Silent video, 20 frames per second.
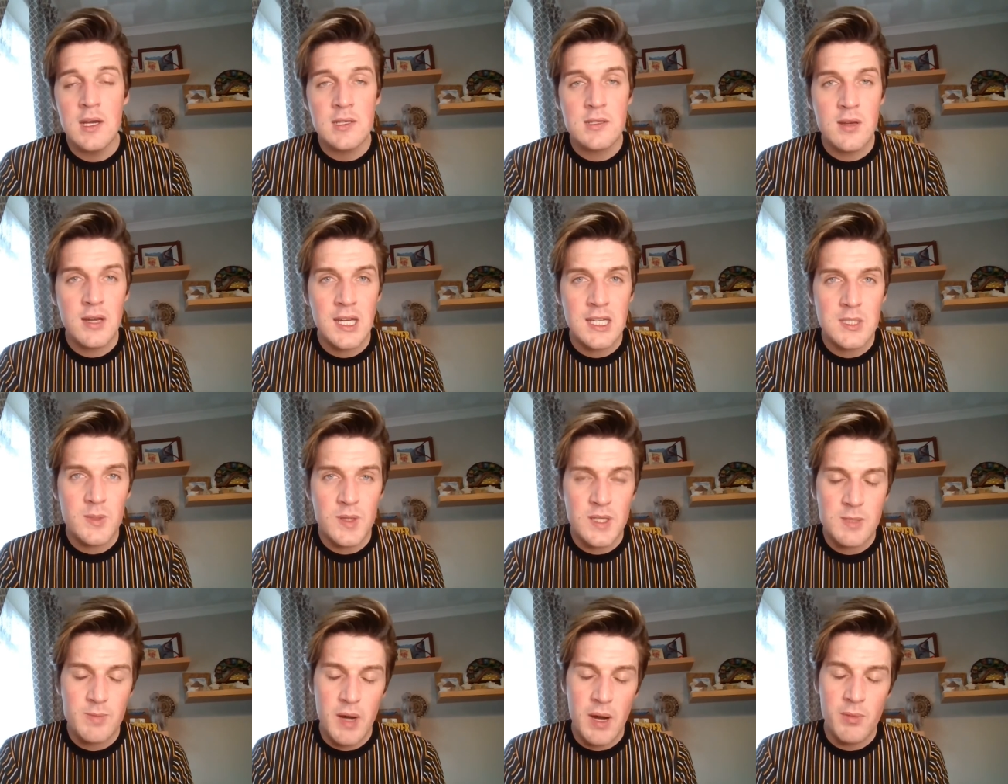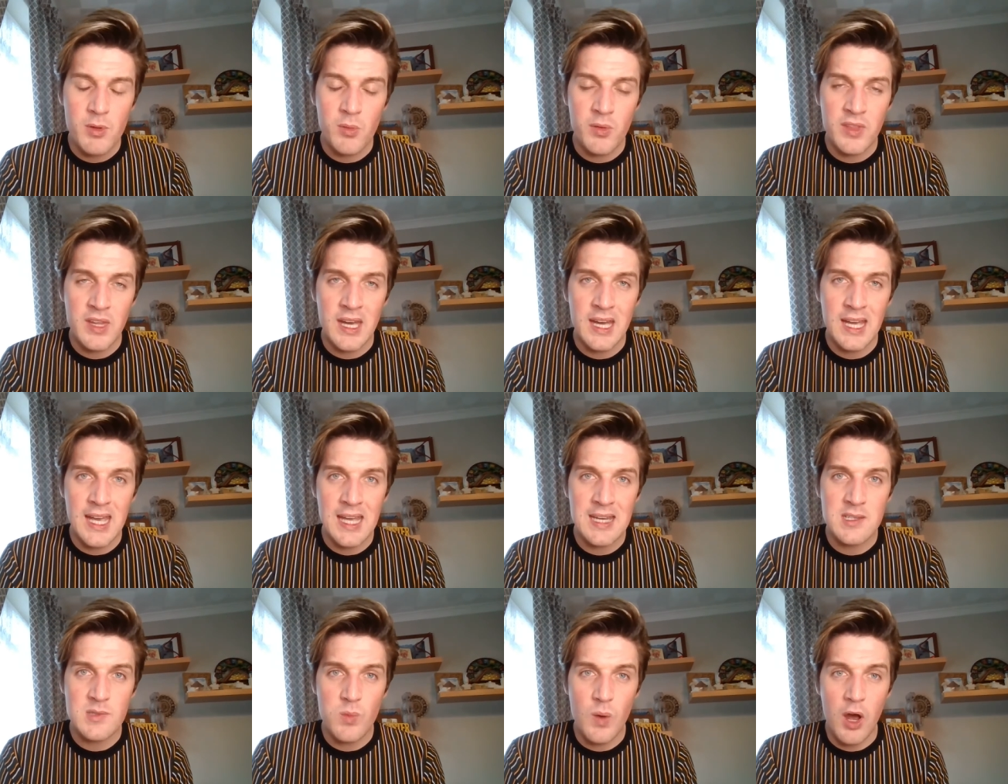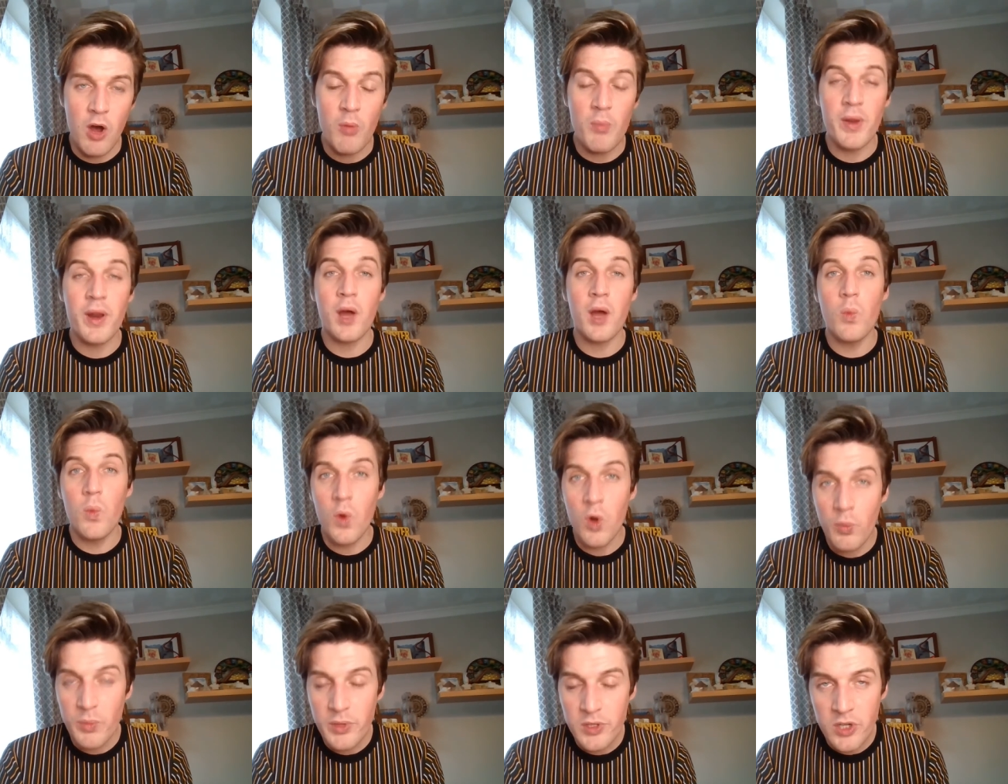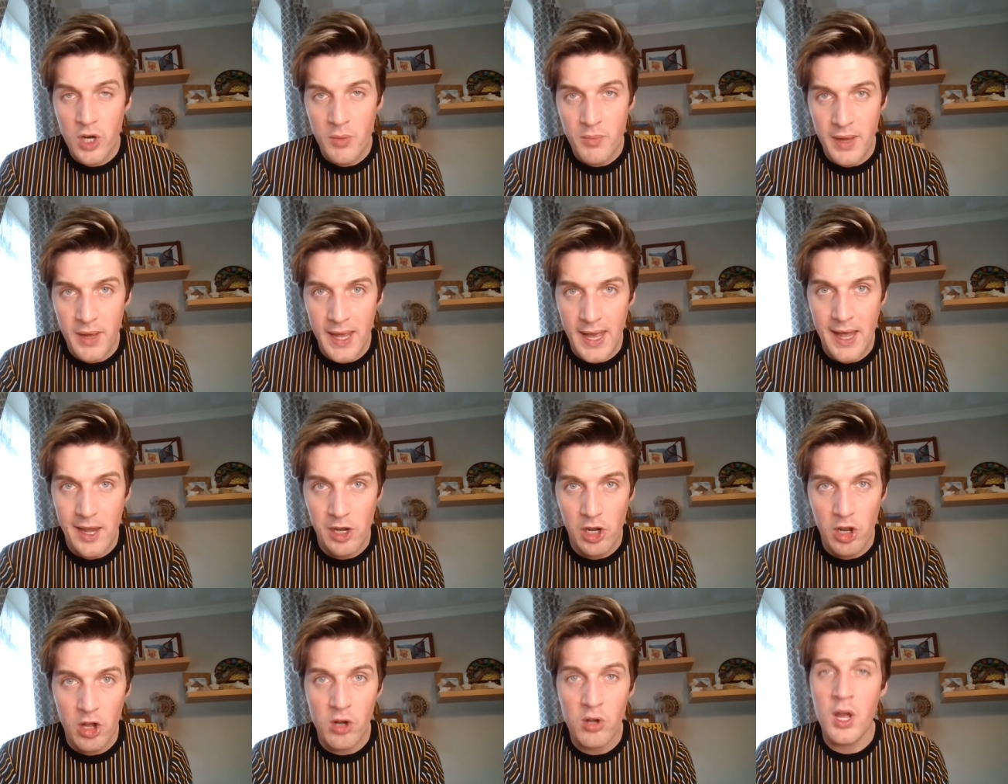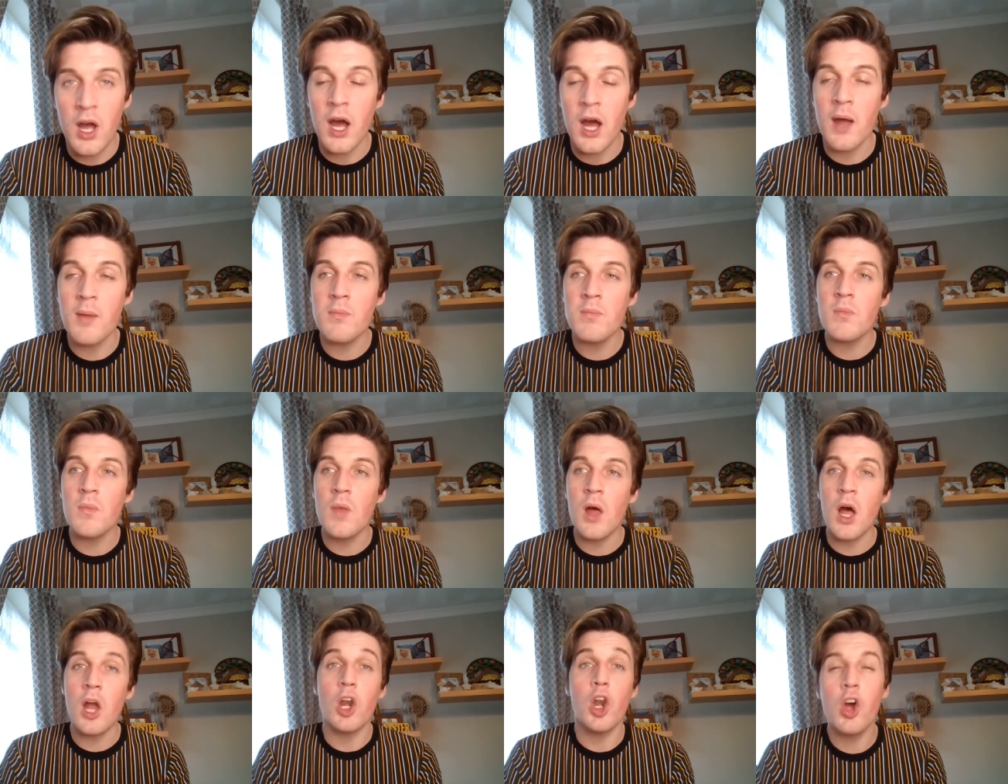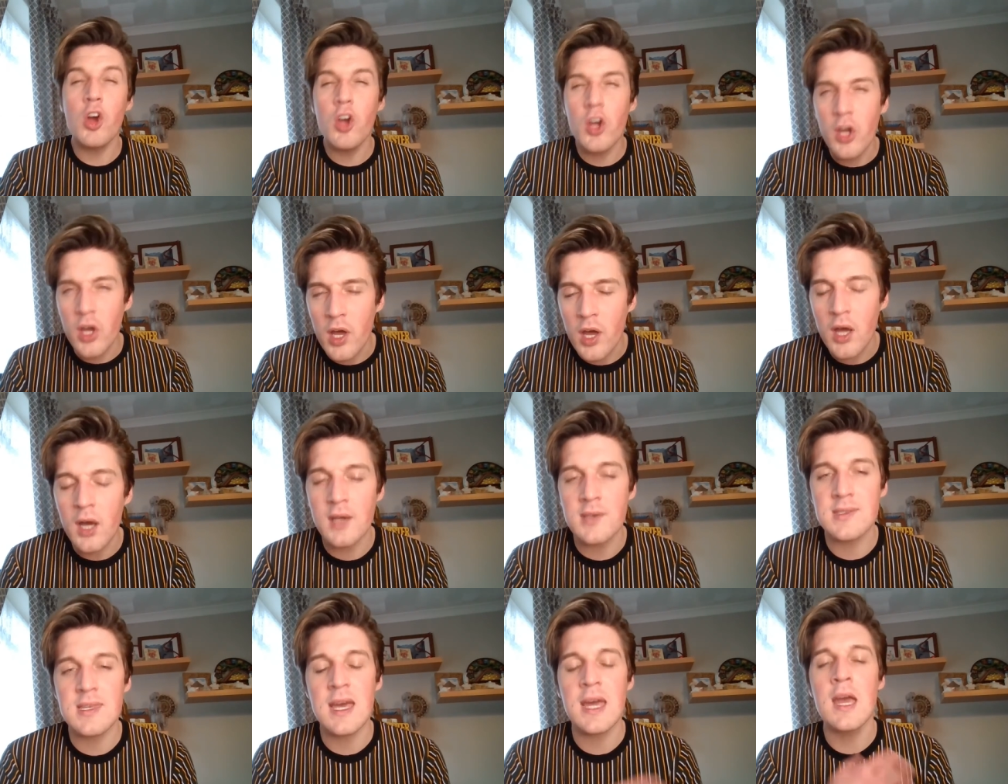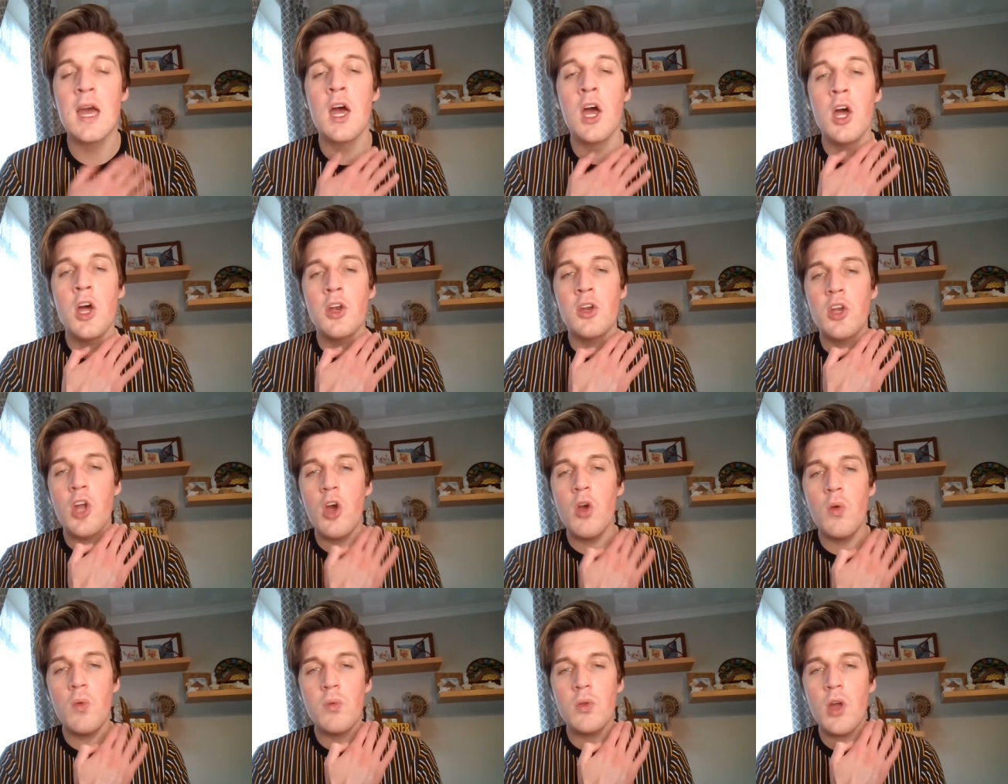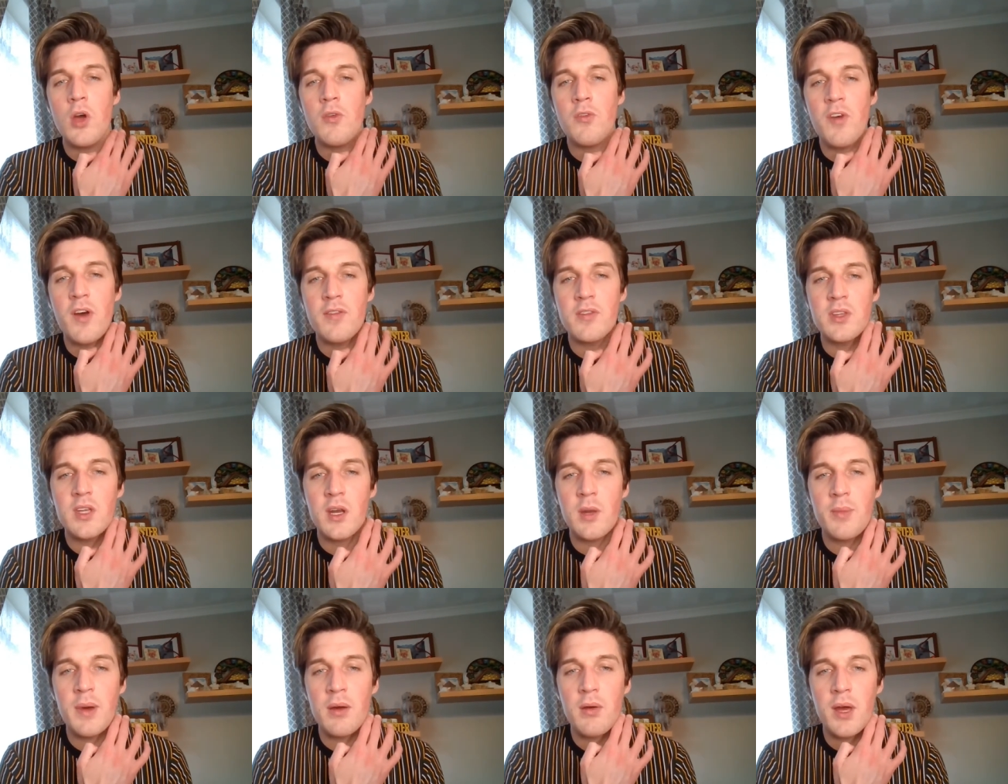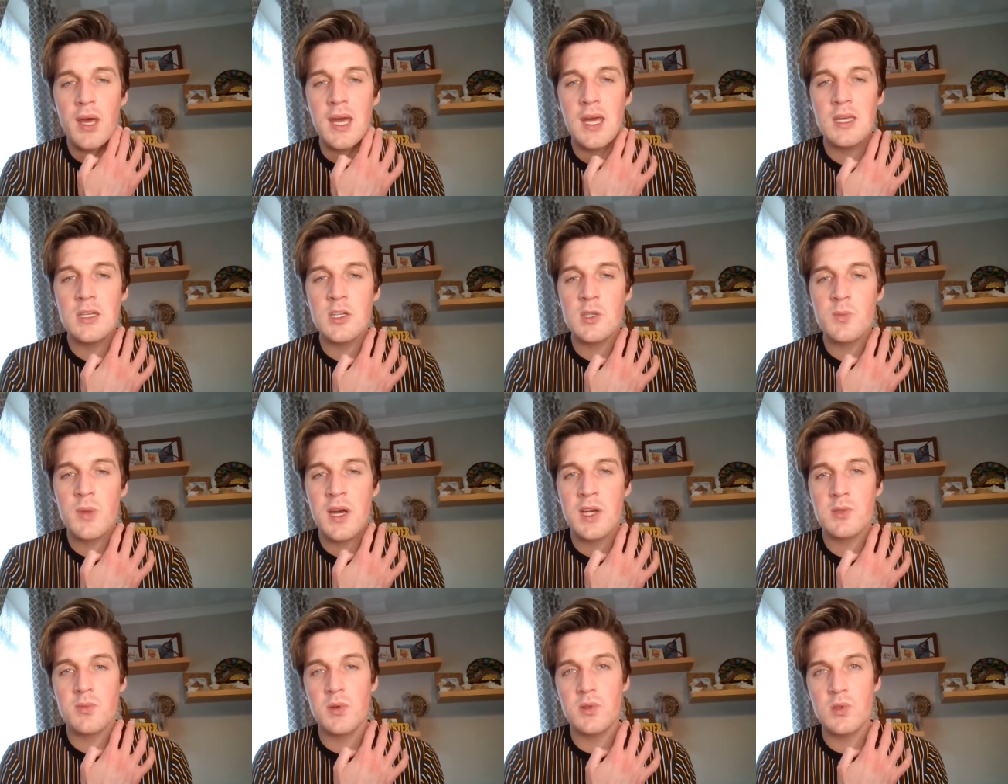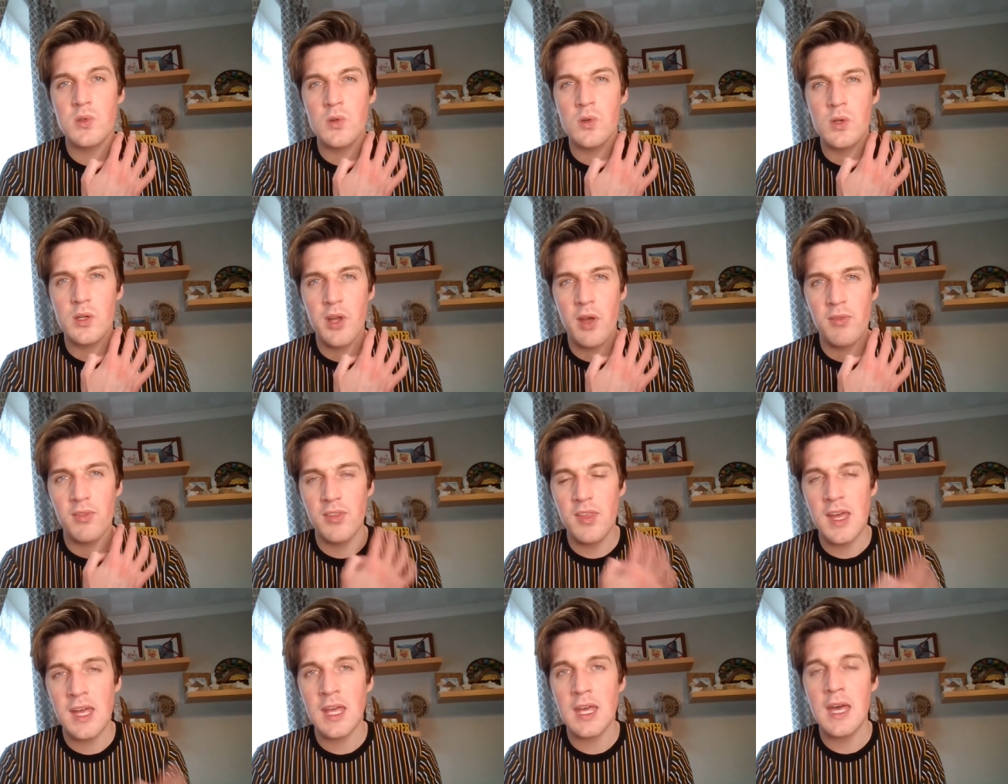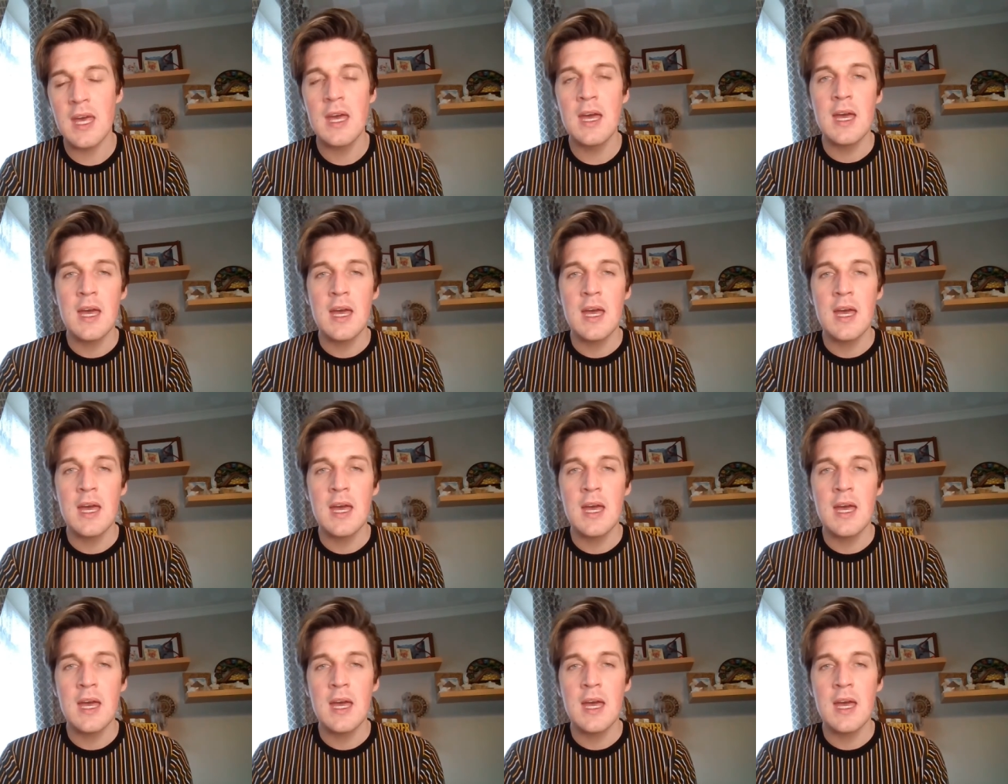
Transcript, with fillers: So I get to experiment with that again as well. But I will be growing my hair long. I'm uh, longer. I say no, no further than about here, just past my jaw. I don't think.